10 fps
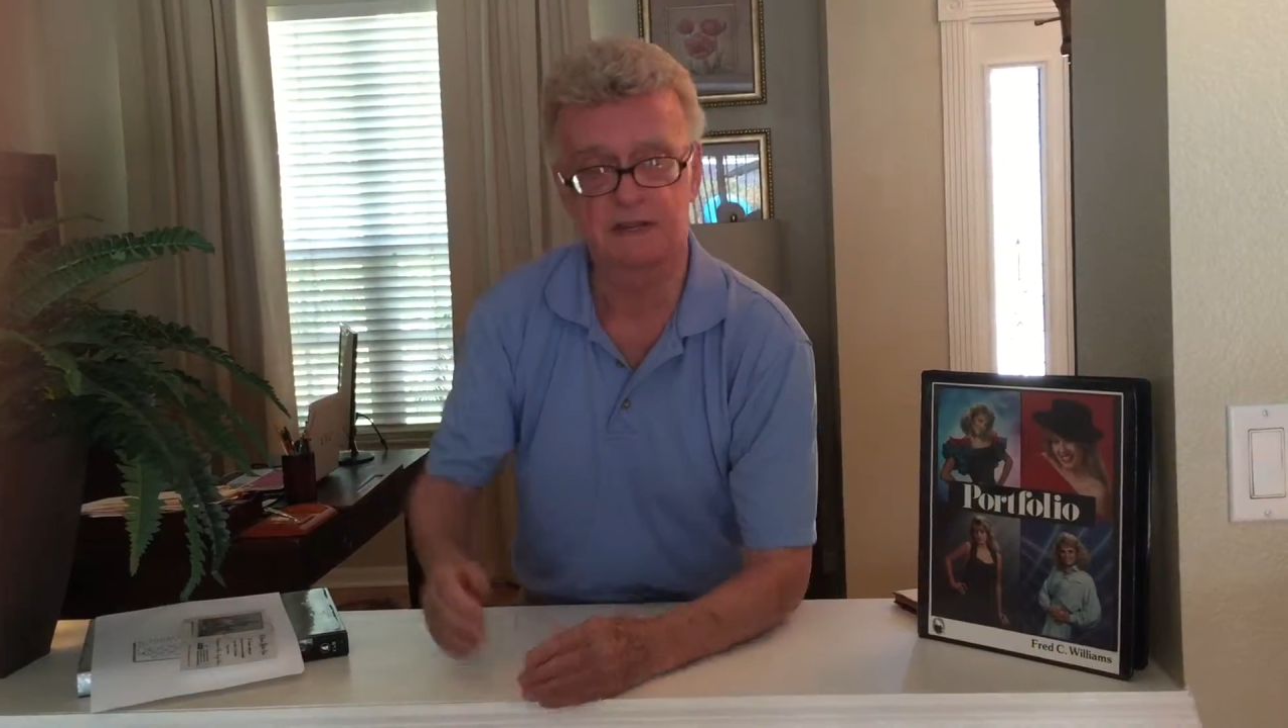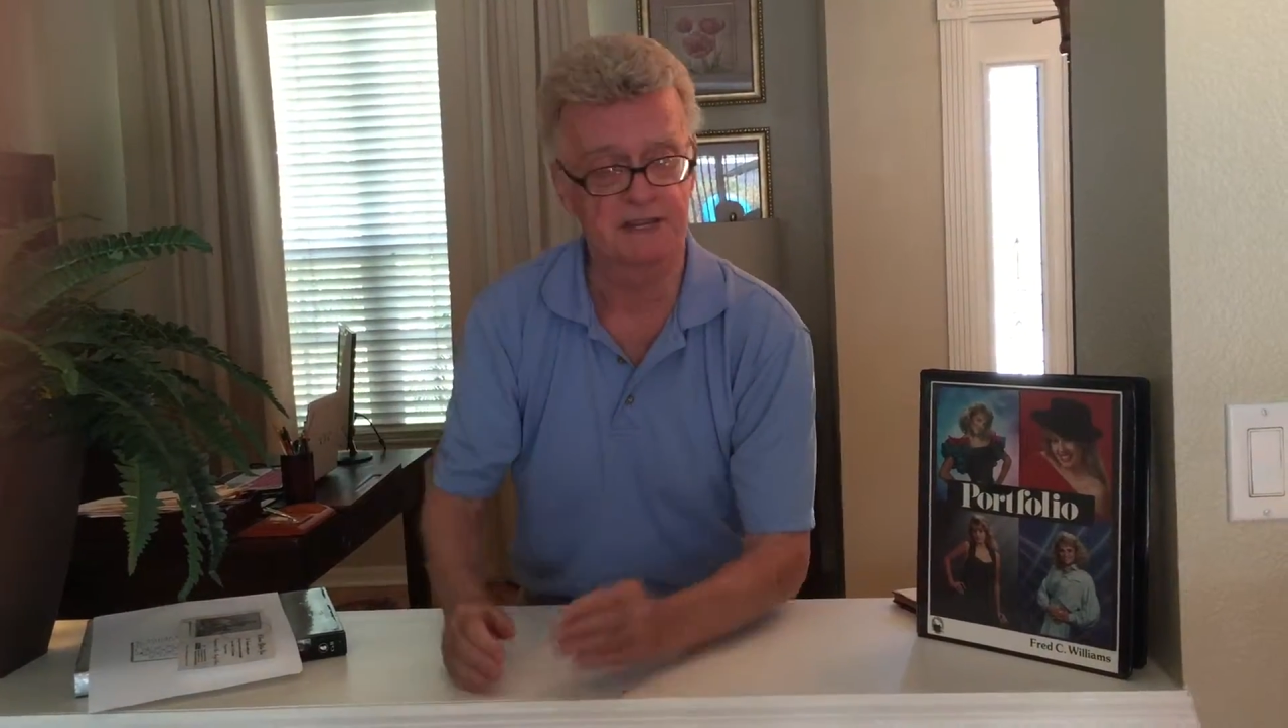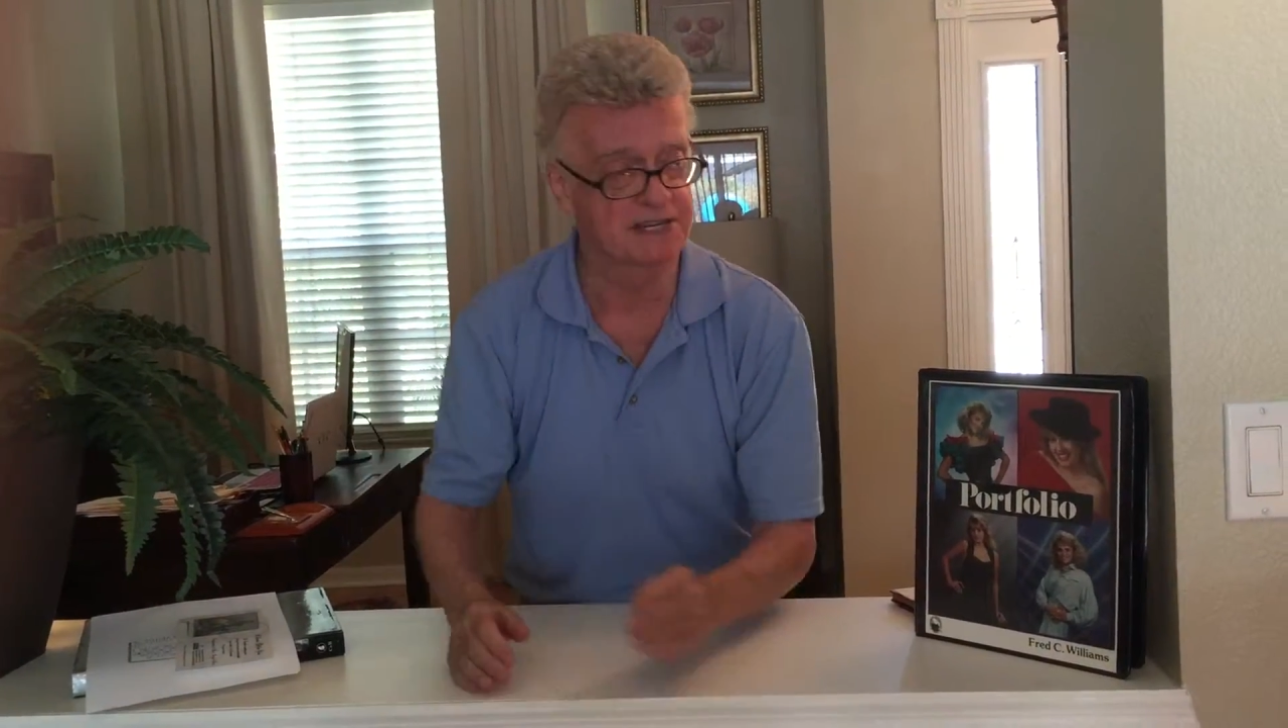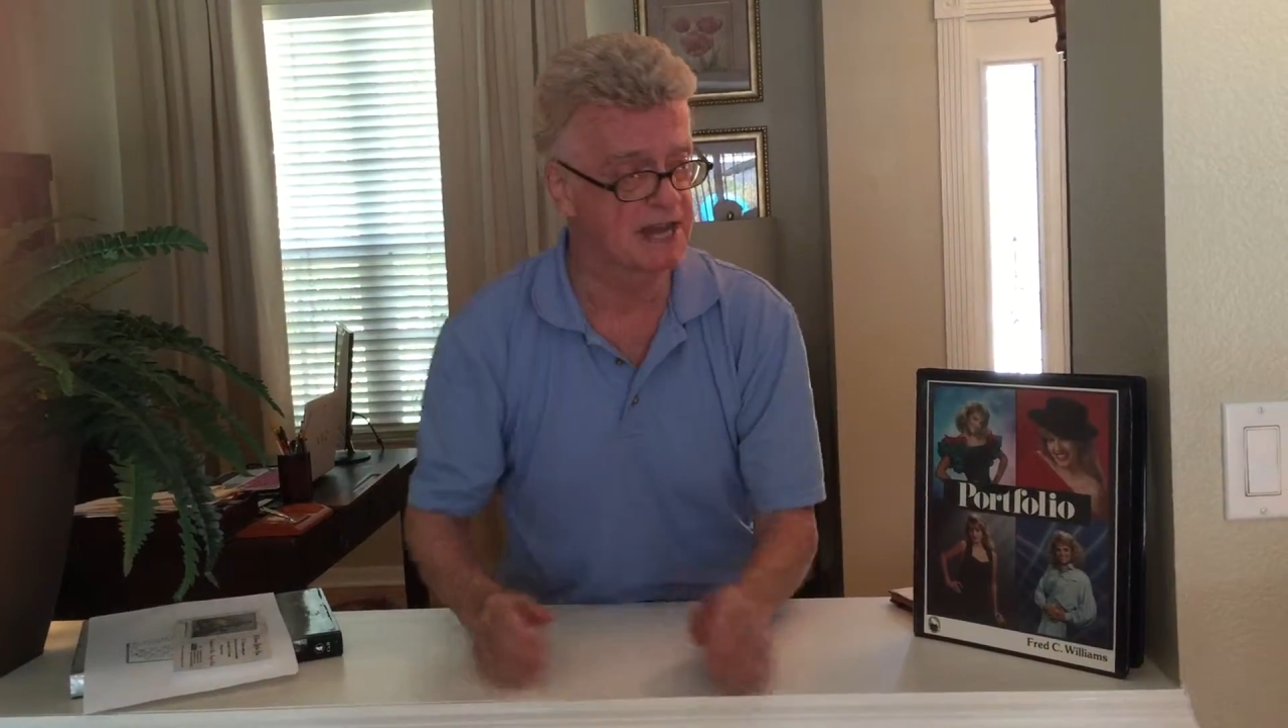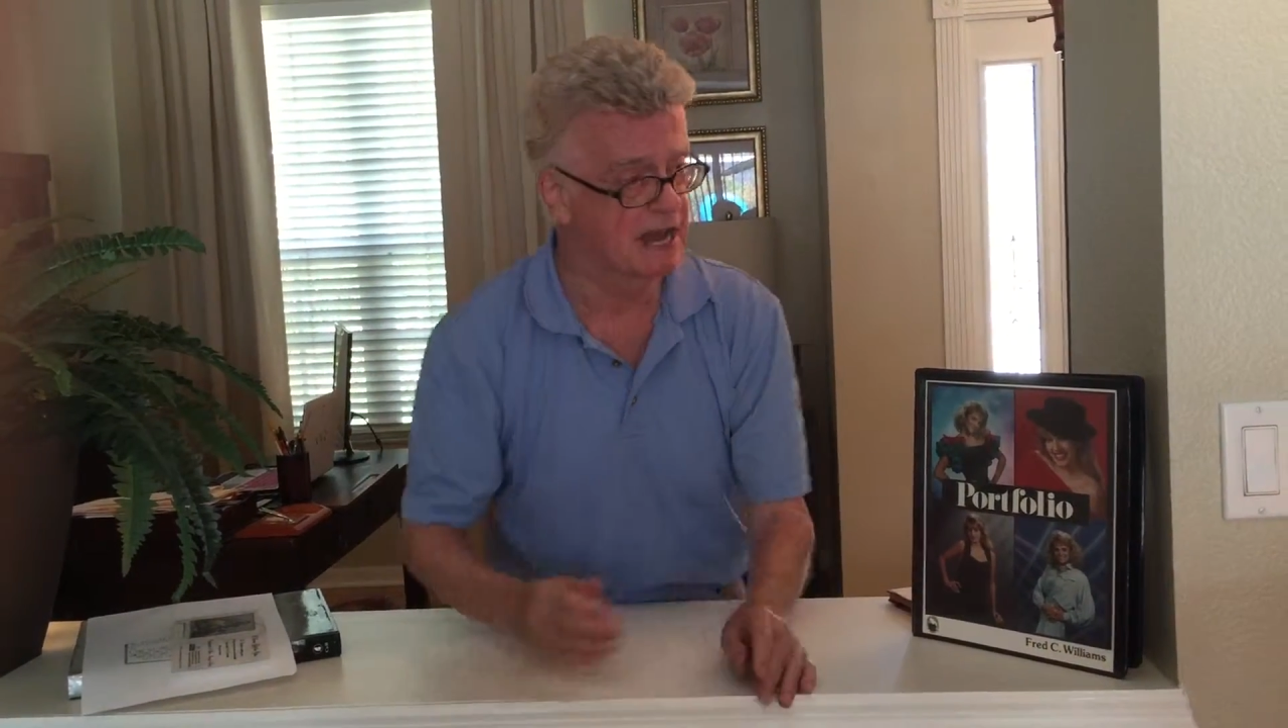the
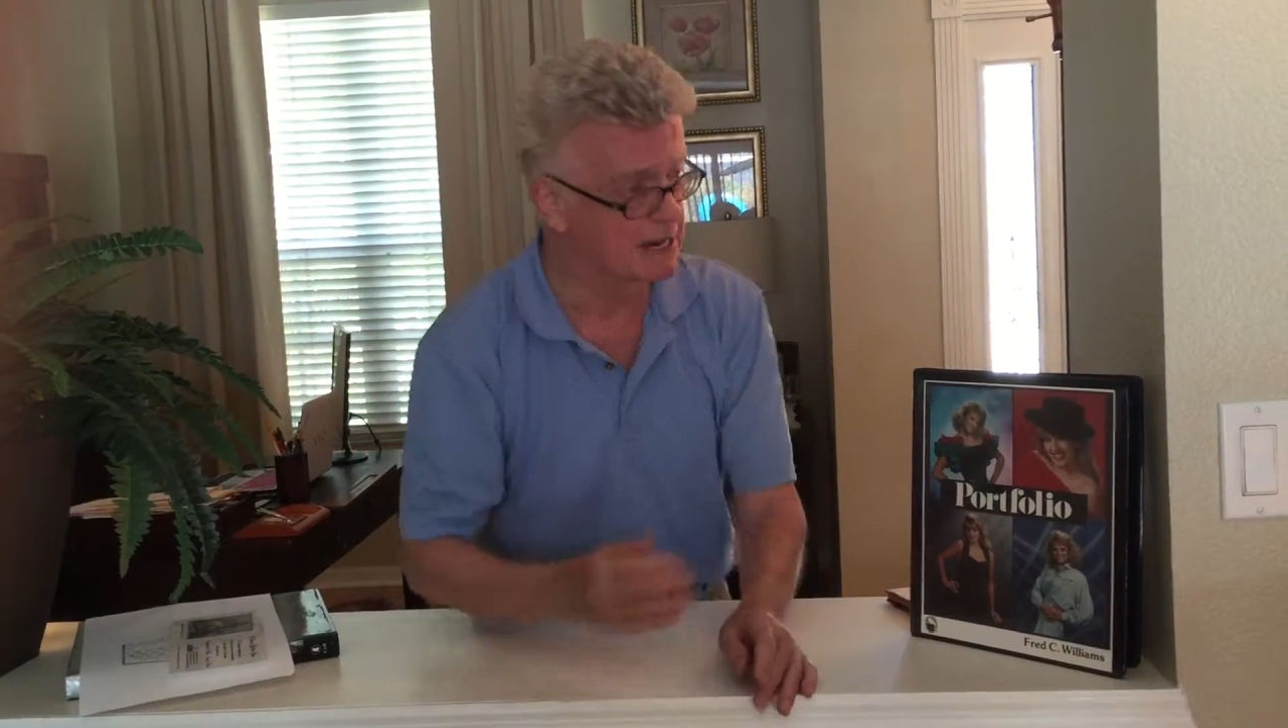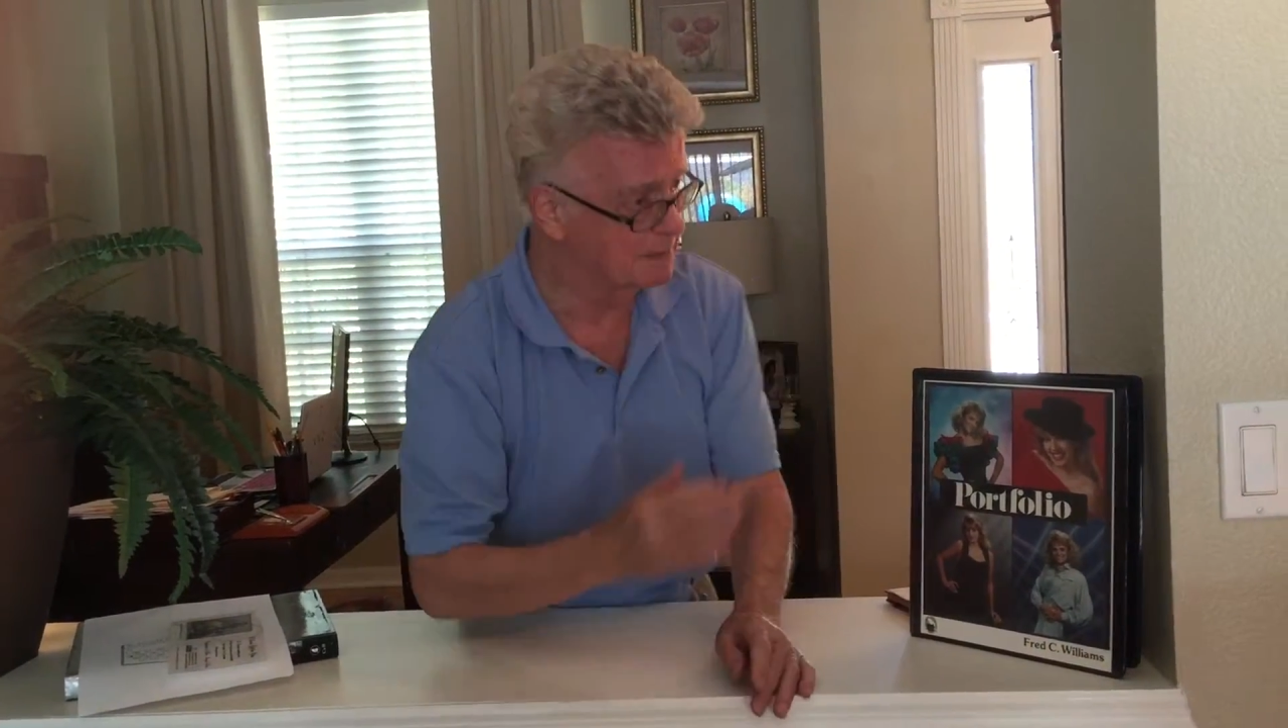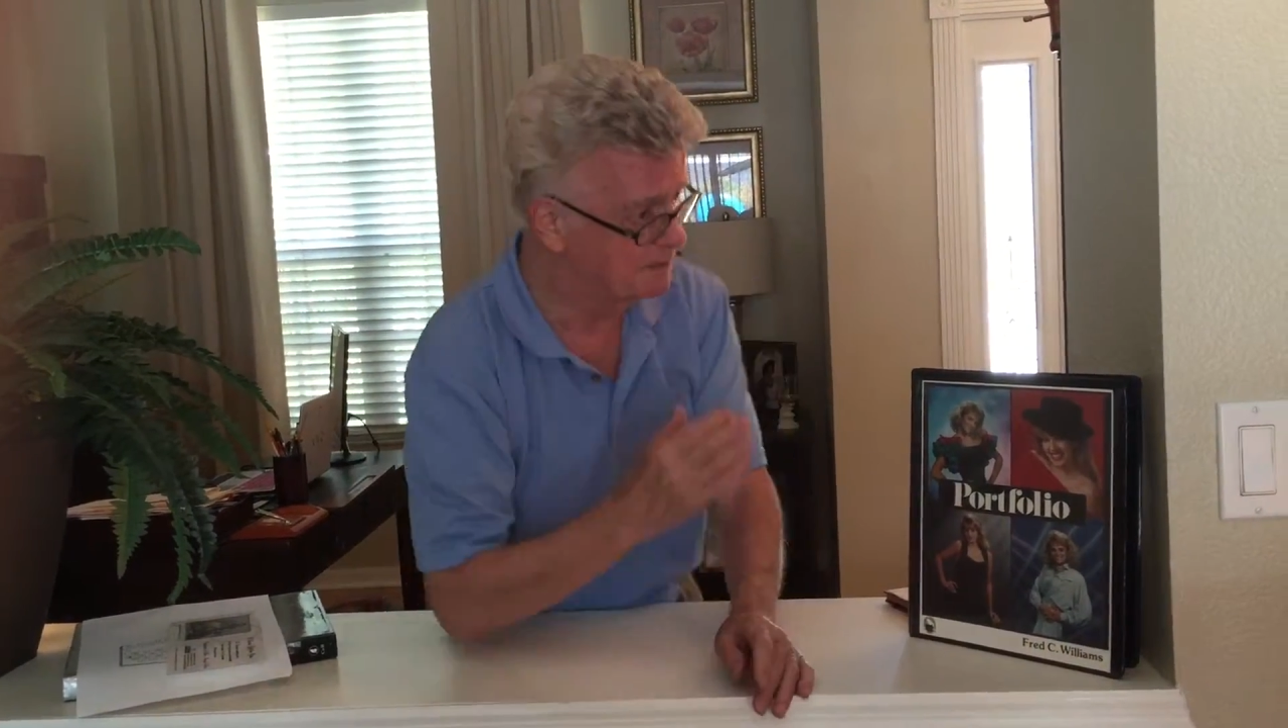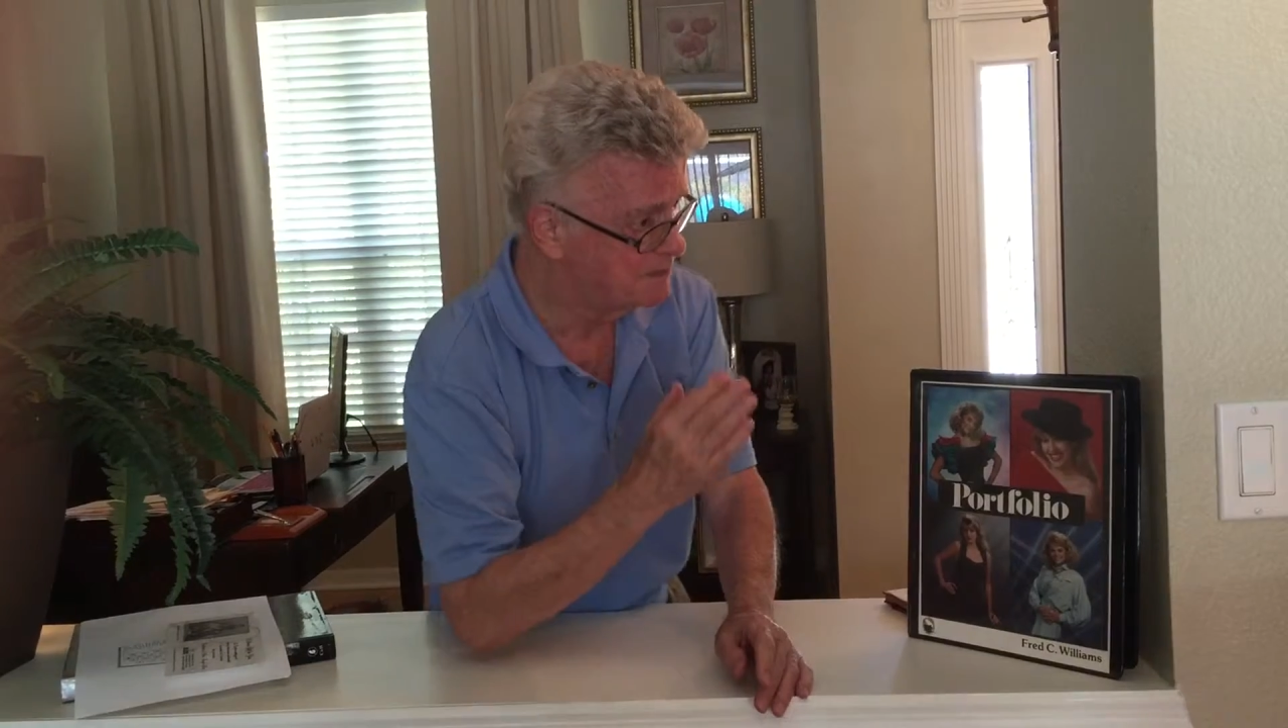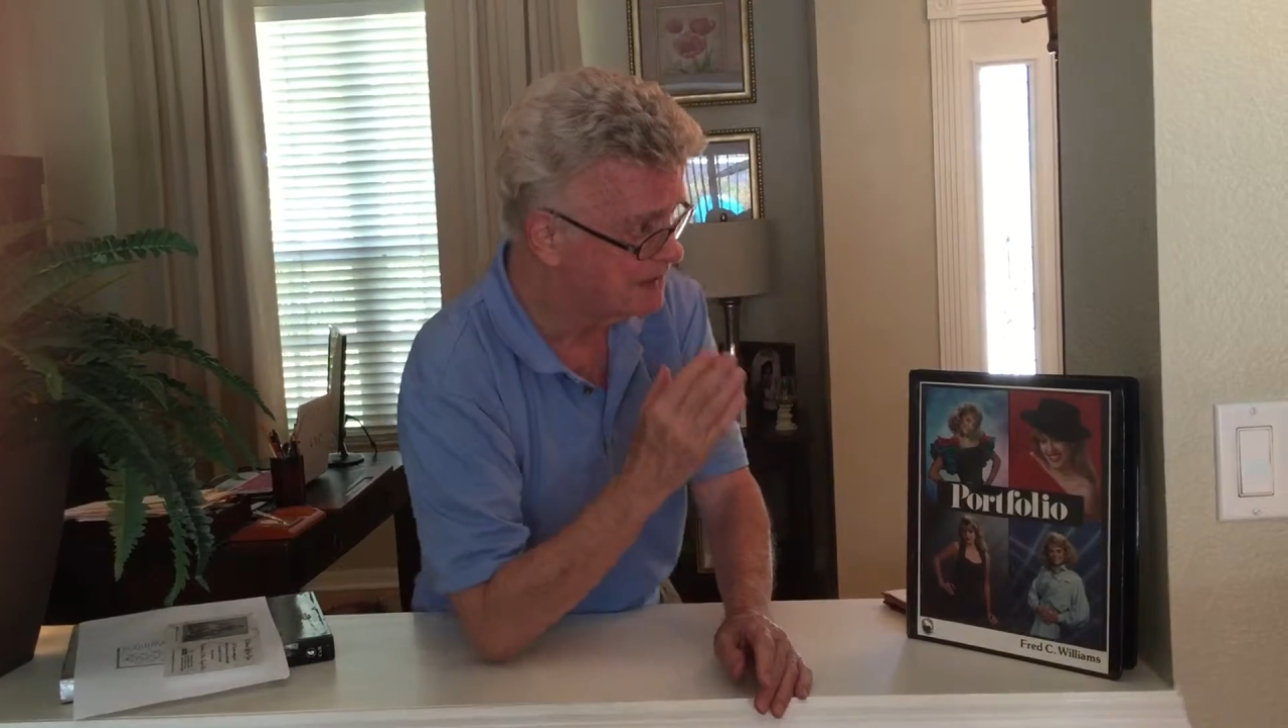side